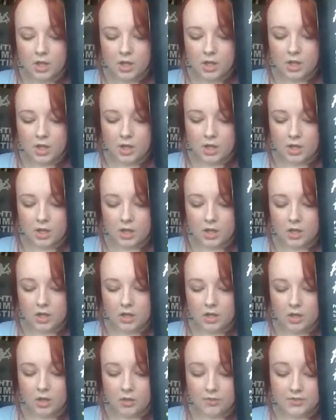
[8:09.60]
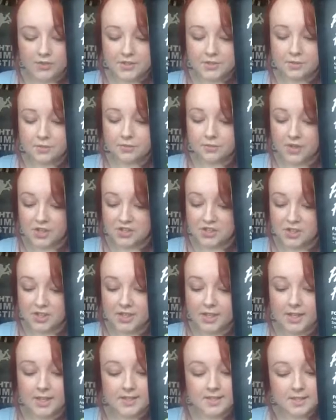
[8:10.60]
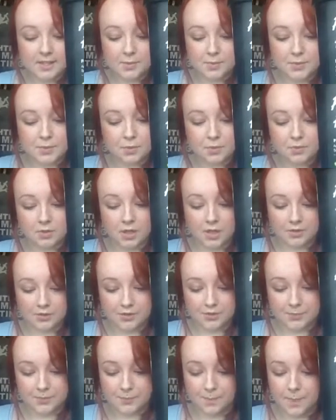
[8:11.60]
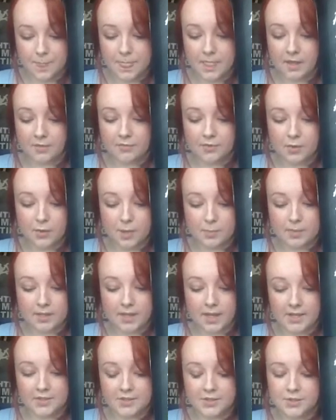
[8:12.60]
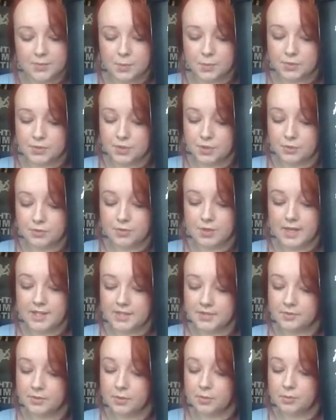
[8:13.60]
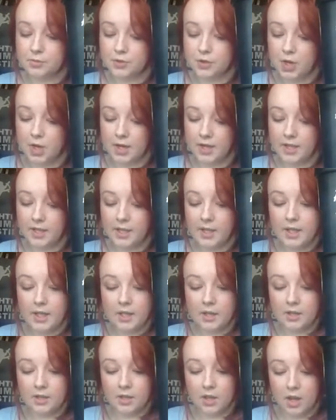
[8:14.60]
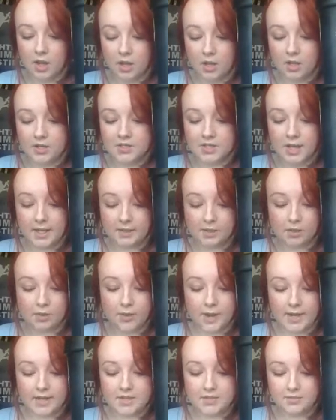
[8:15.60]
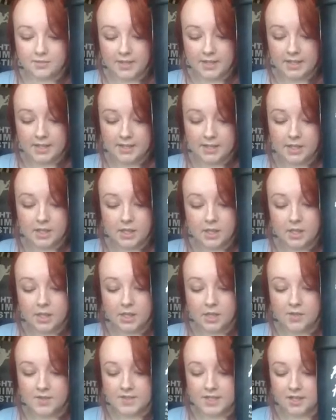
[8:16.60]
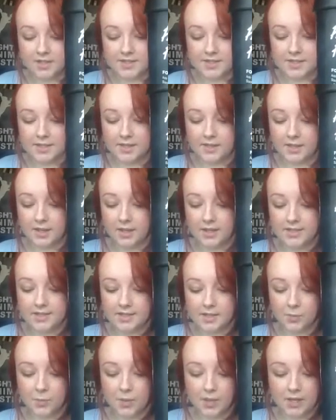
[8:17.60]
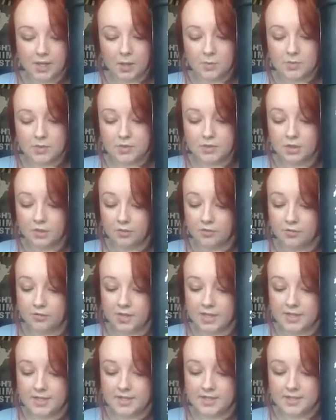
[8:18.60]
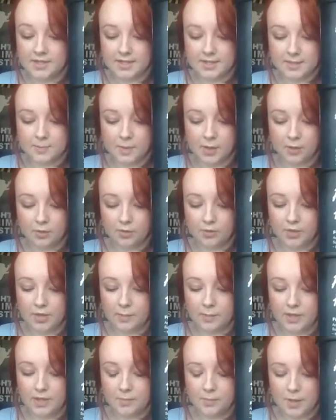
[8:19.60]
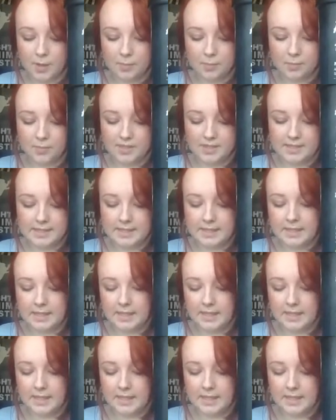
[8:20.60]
of this refreshing, easily absorbed lotion. A few applications will soon transform dry, hard and cracked feet. Use lasting at night and wake up to soft feet that smell creamy, pepperminty.